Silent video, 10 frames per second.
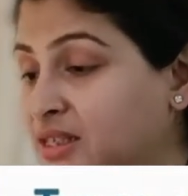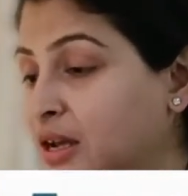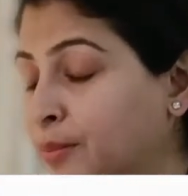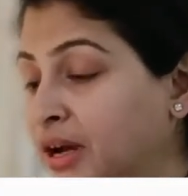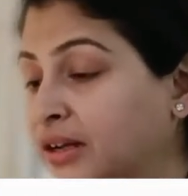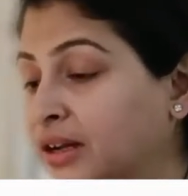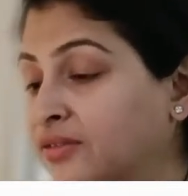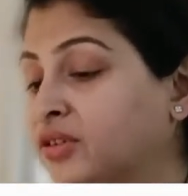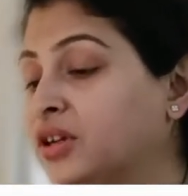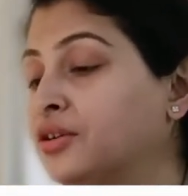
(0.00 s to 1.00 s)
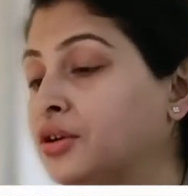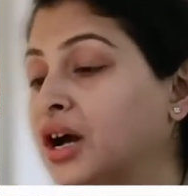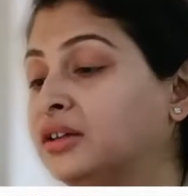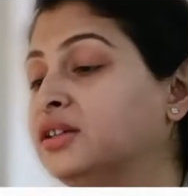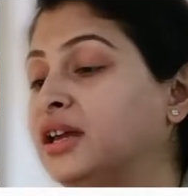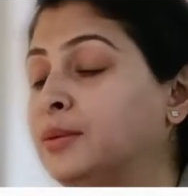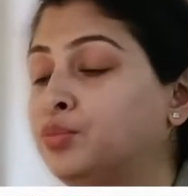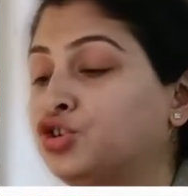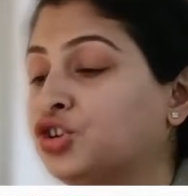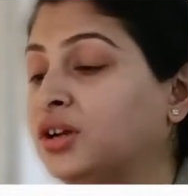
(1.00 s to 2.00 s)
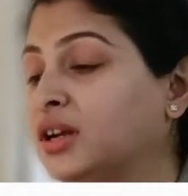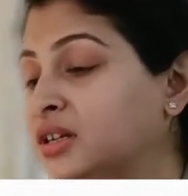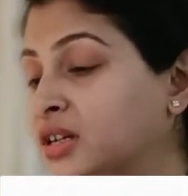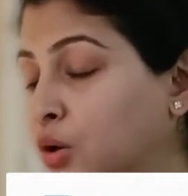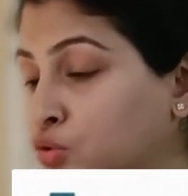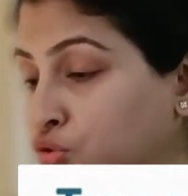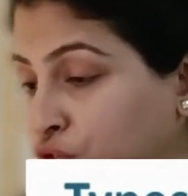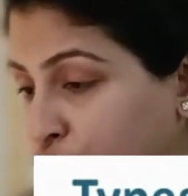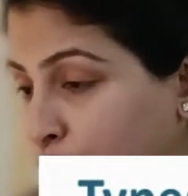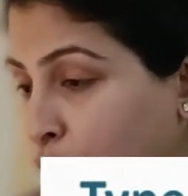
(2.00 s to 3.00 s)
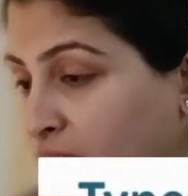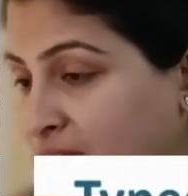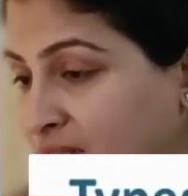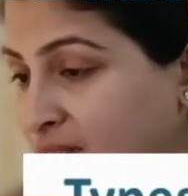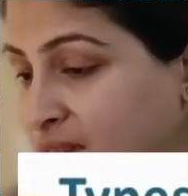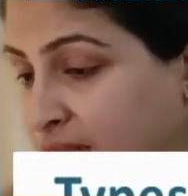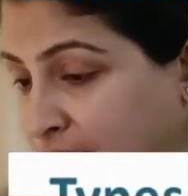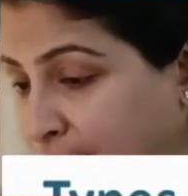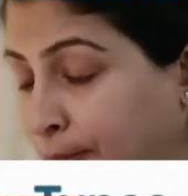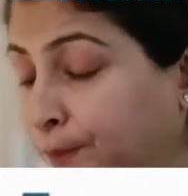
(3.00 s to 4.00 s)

stomach level rather than pushing it down to the small intestine.